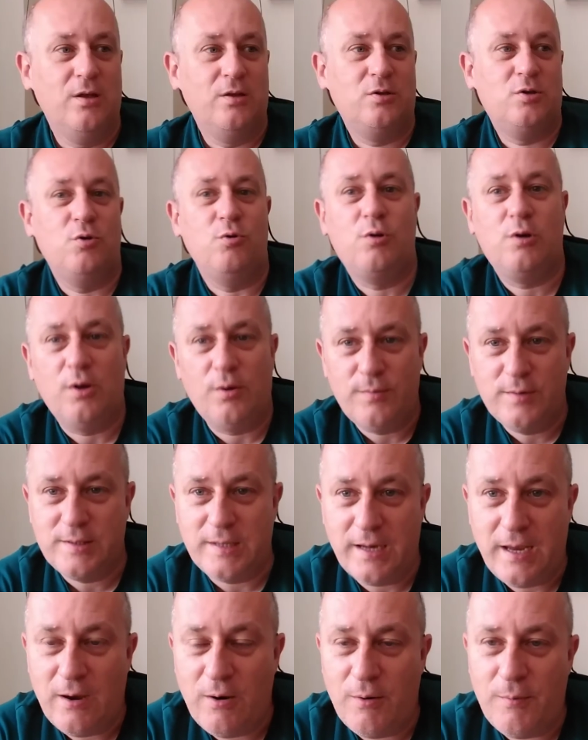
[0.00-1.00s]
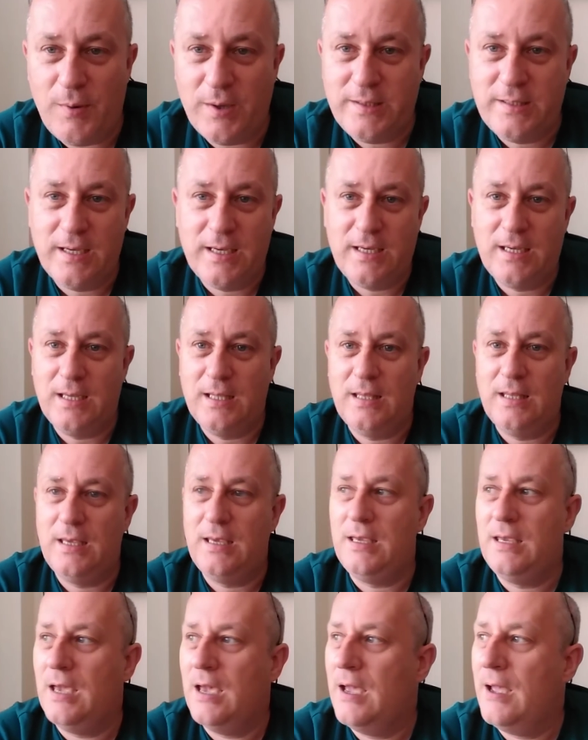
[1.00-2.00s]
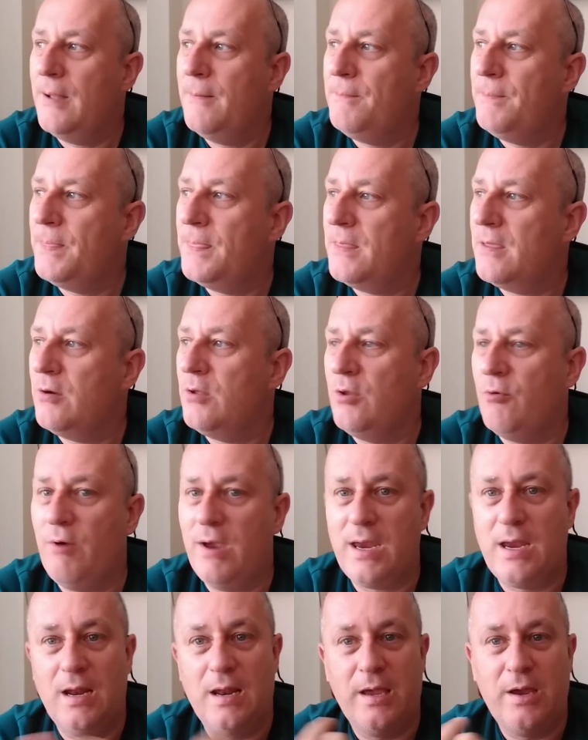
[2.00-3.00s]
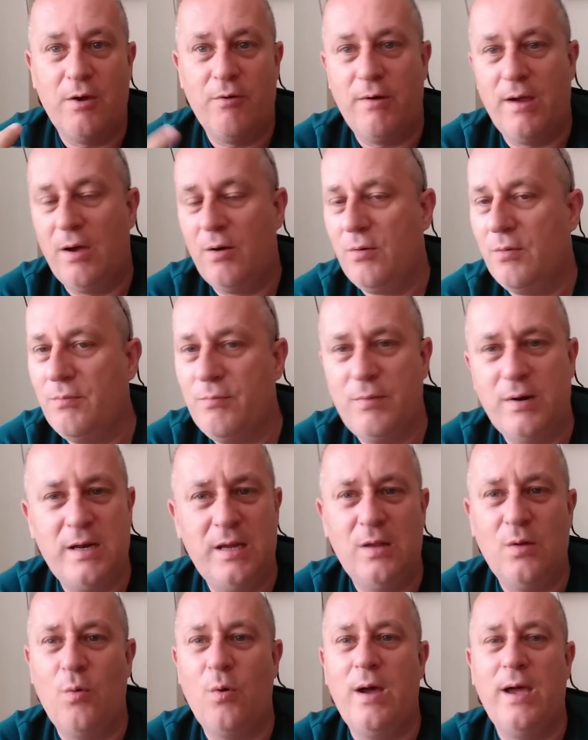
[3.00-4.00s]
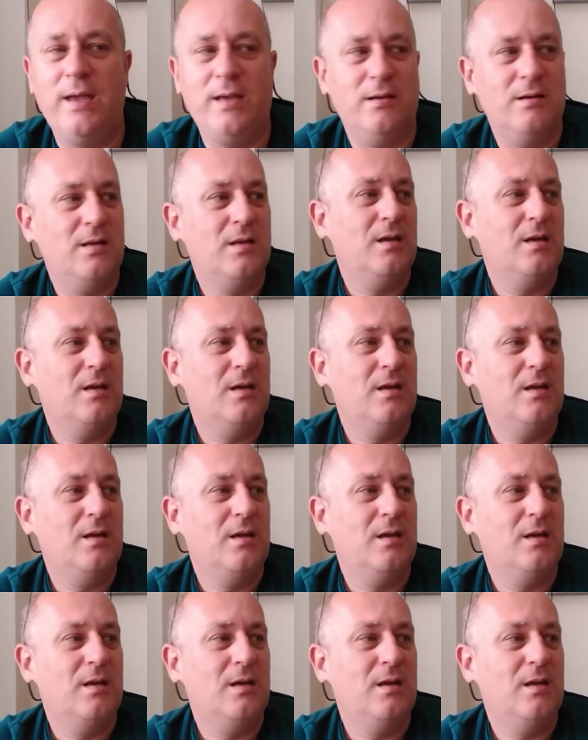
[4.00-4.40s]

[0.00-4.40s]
two kilometers an hour by taking the um, the regulator out. But either way,